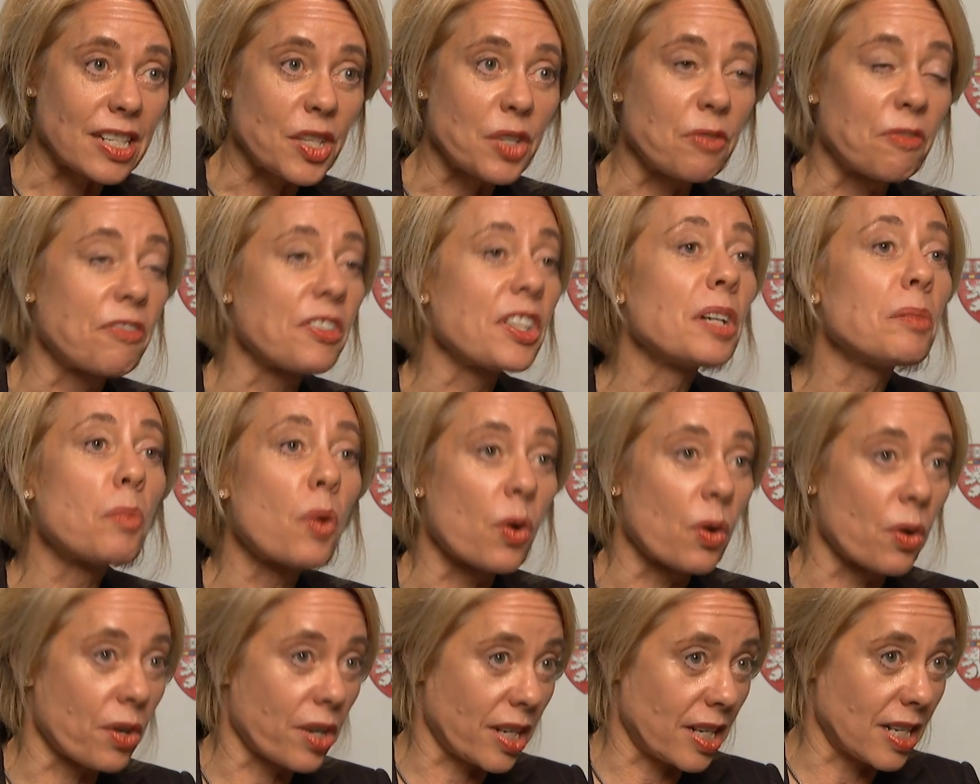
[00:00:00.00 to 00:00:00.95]
You feel more
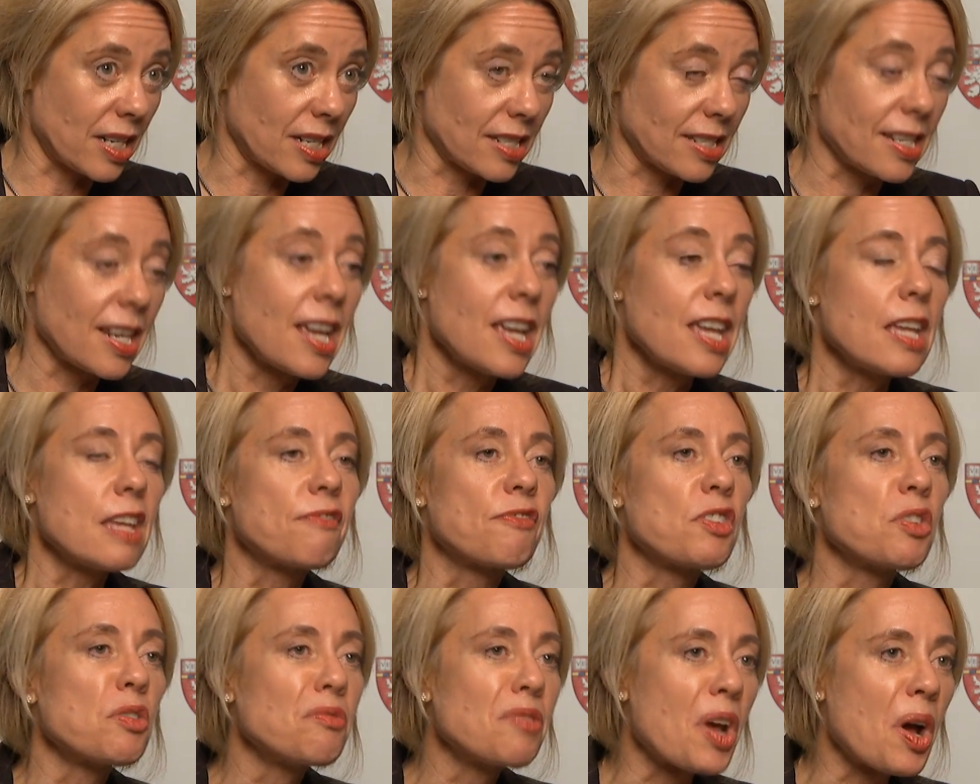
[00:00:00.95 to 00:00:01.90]
organized. If
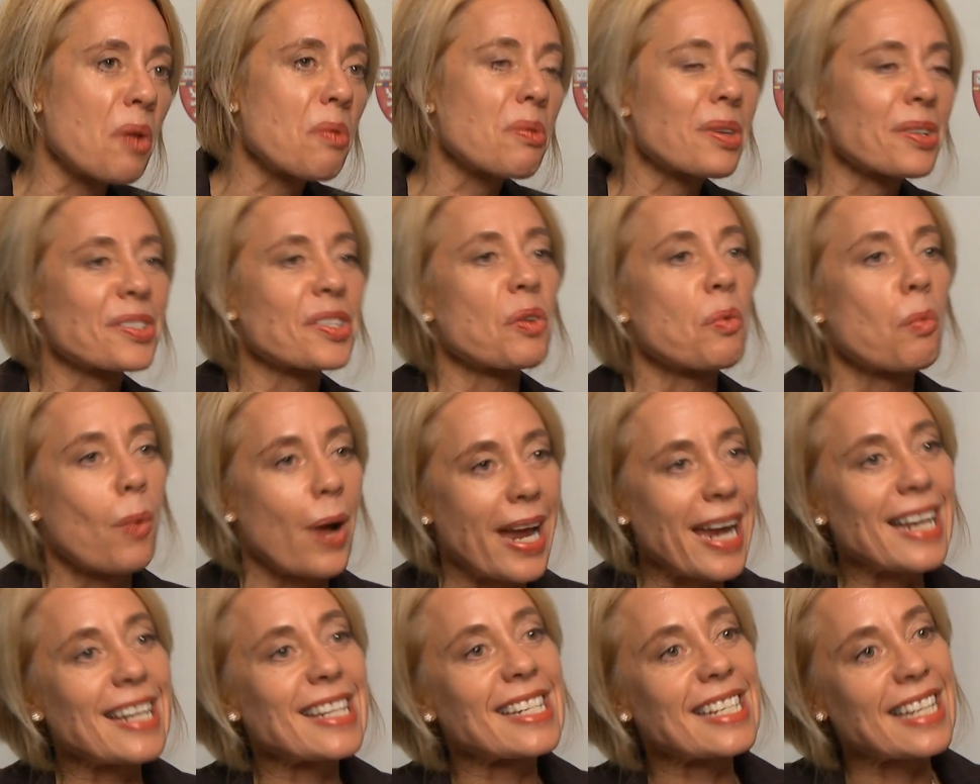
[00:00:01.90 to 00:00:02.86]
you know there's a
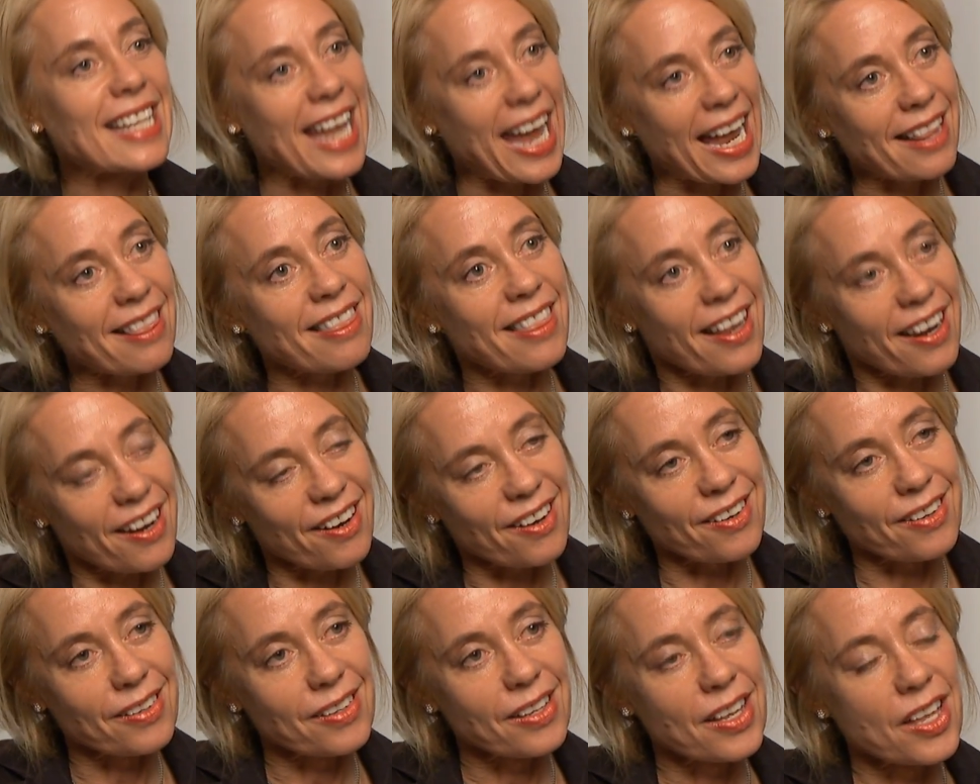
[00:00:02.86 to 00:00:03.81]
way to get there,
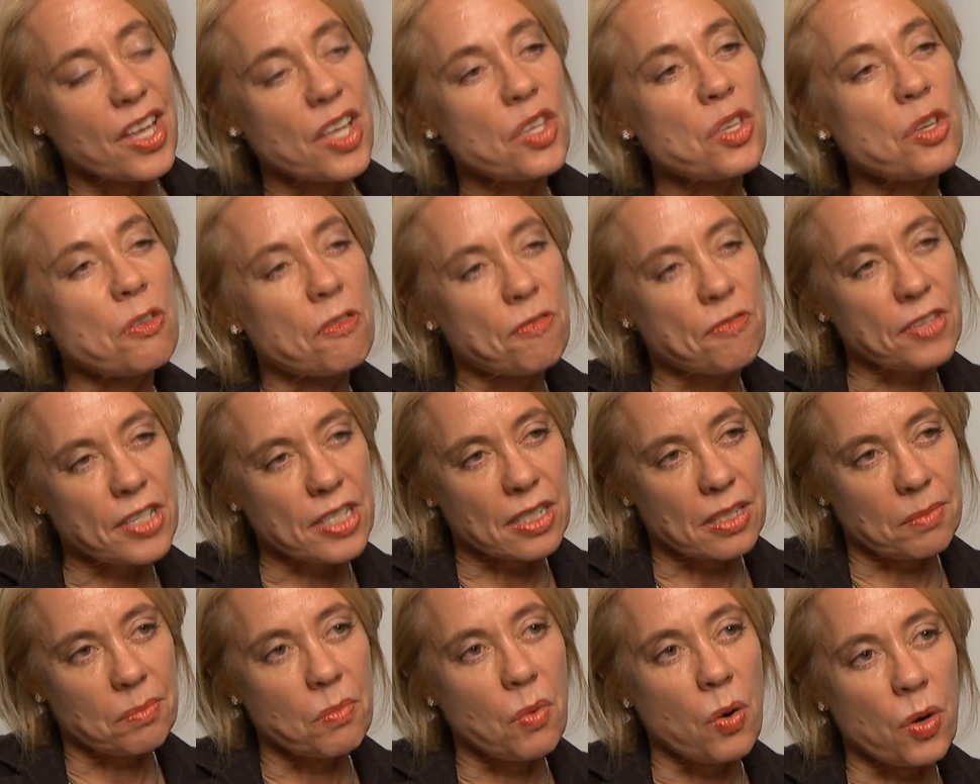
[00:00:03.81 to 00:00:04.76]
you
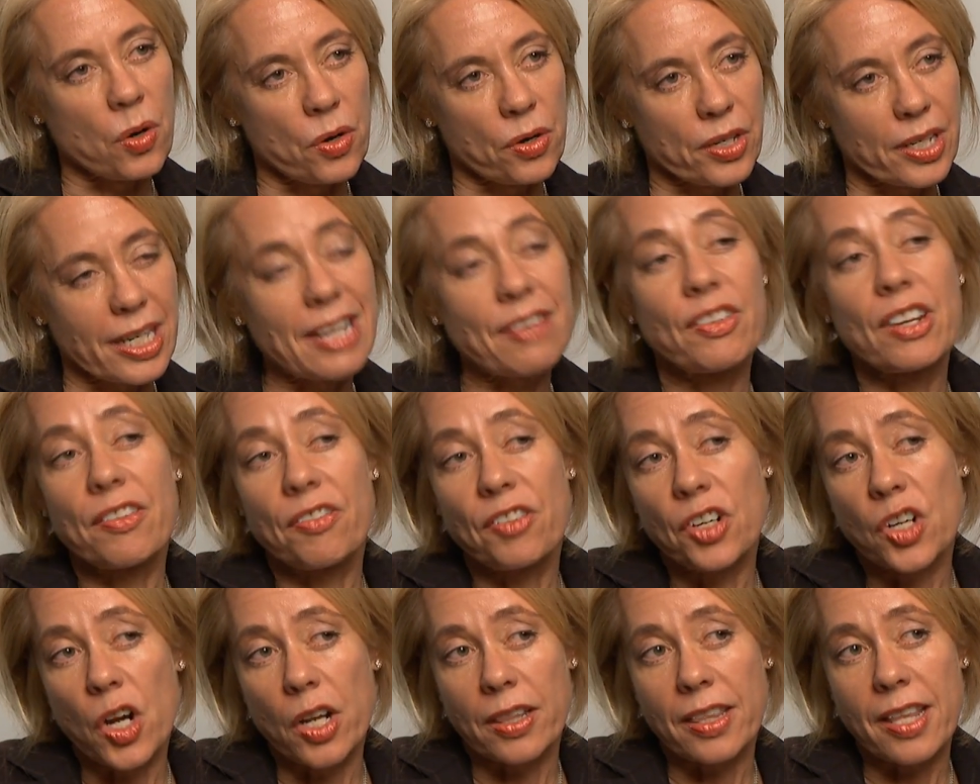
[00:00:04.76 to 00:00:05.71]
feel more organized, even if
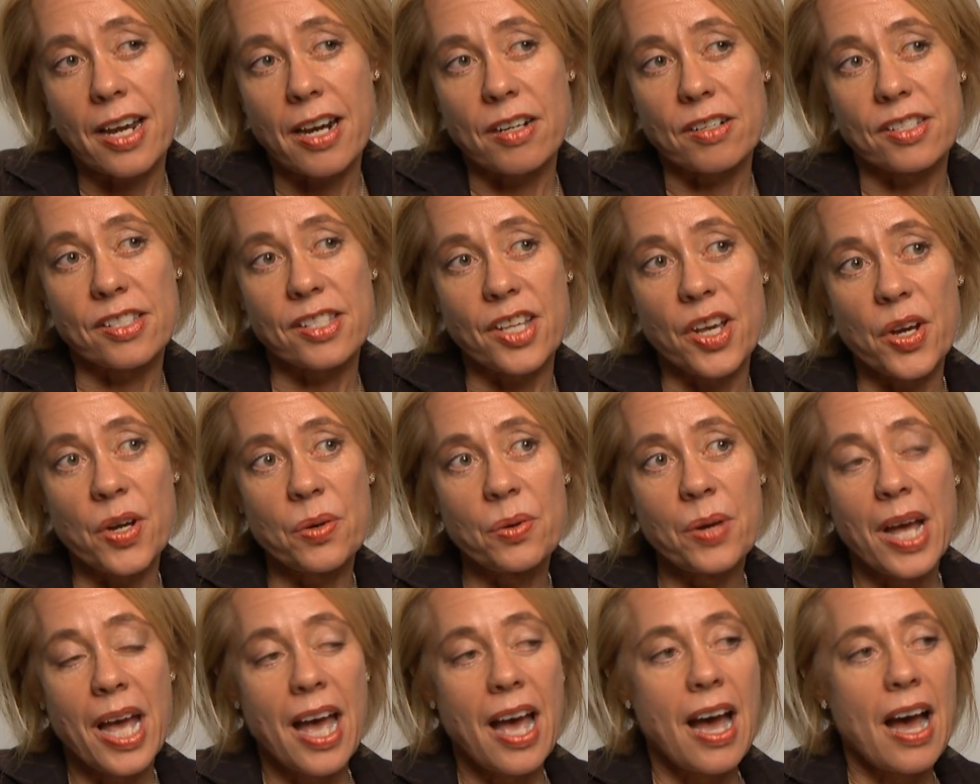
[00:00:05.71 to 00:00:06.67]
you're not there. So
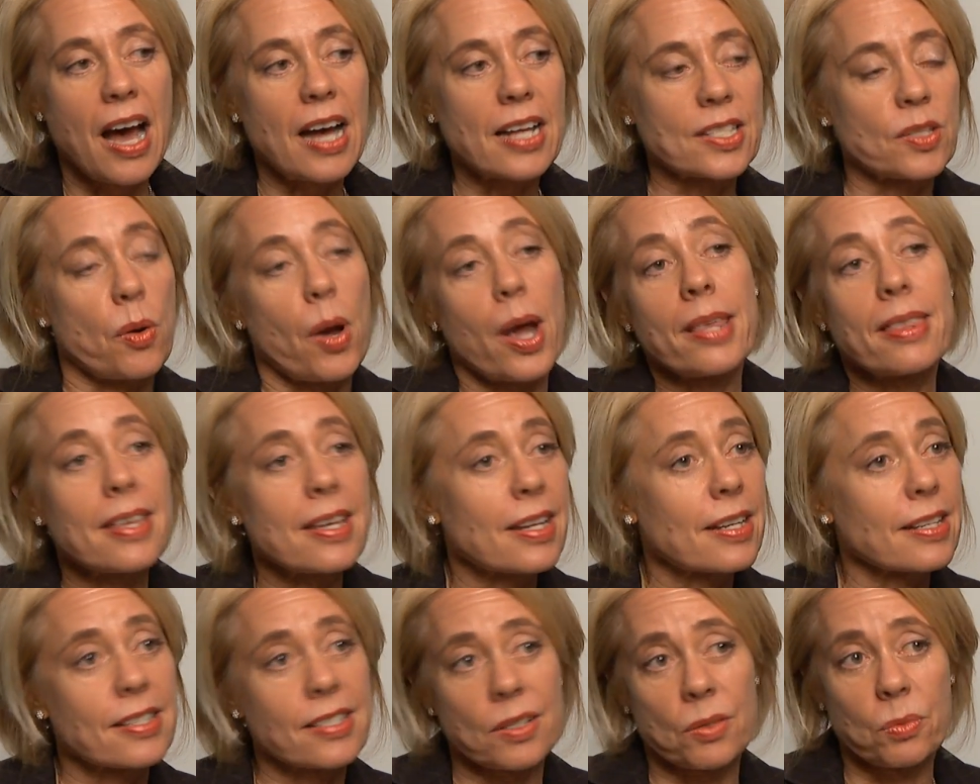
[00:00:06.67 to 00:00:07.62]
I think
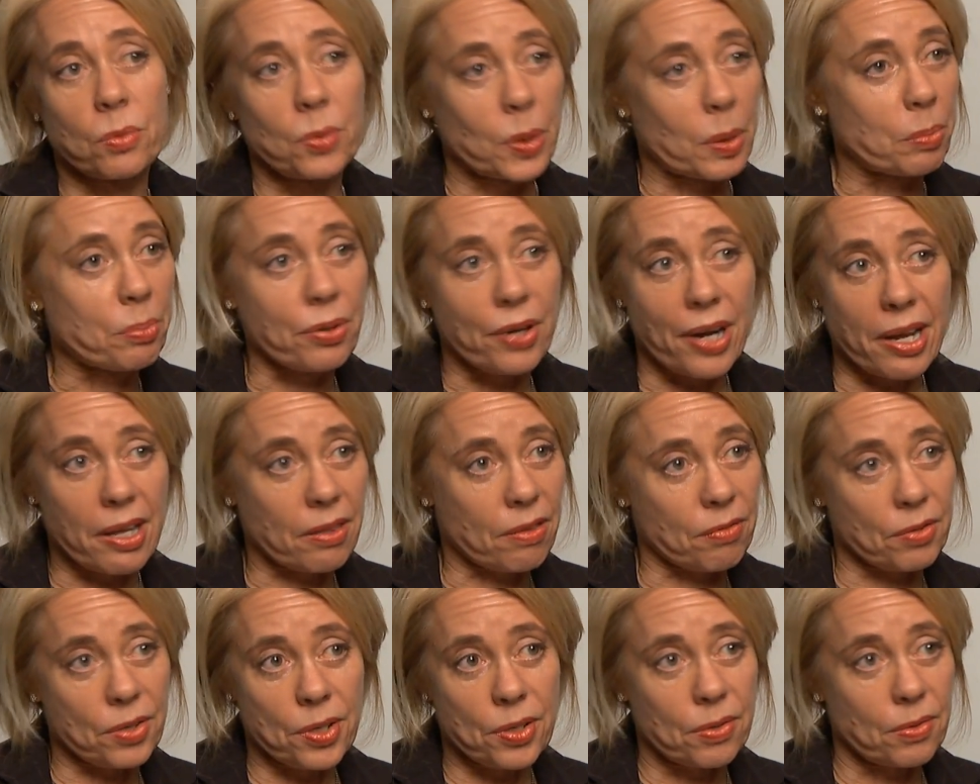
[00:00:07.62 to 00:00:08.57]
it's a real
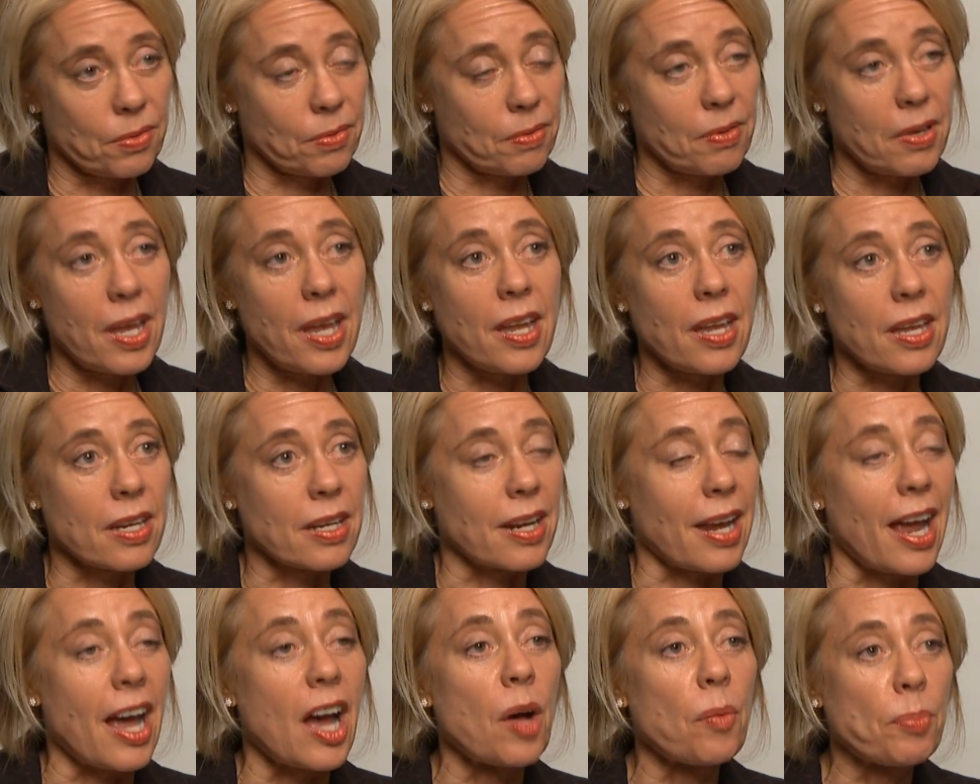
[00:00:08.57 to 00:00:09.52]
breakthrough in
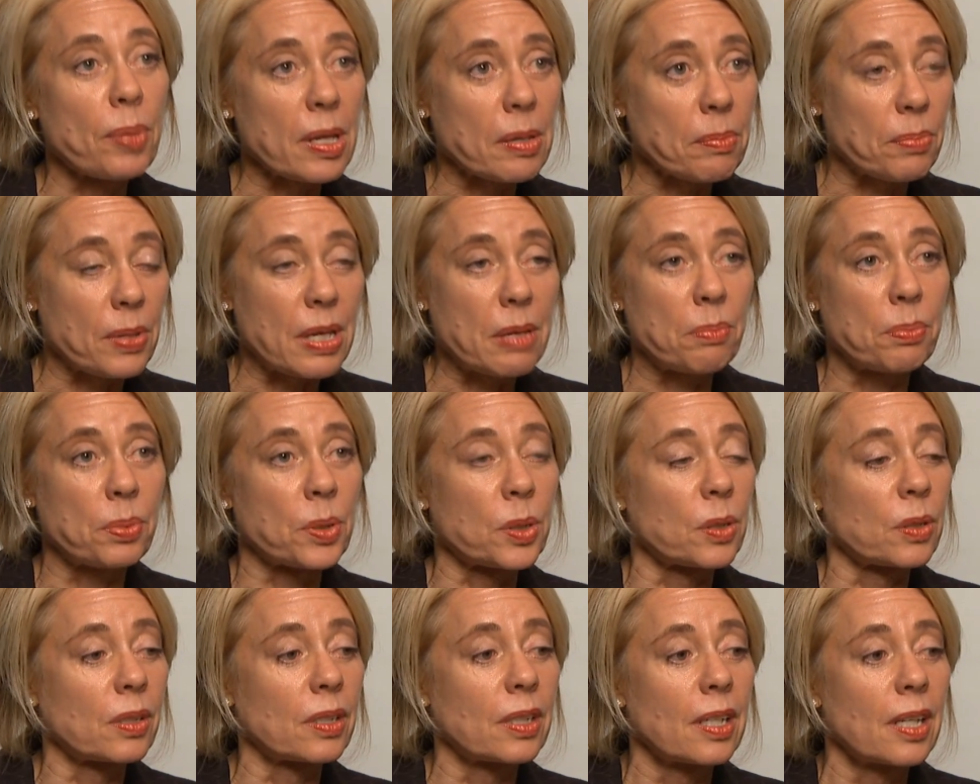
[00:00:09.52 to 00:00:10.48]
helping
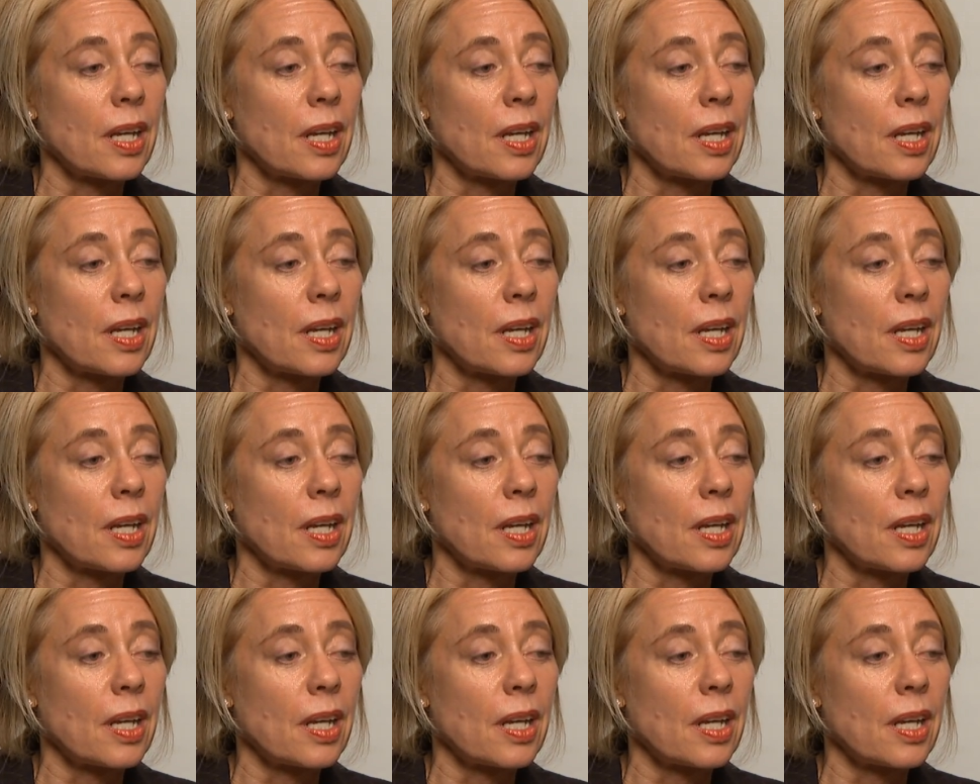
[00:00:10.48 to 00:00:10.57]
people.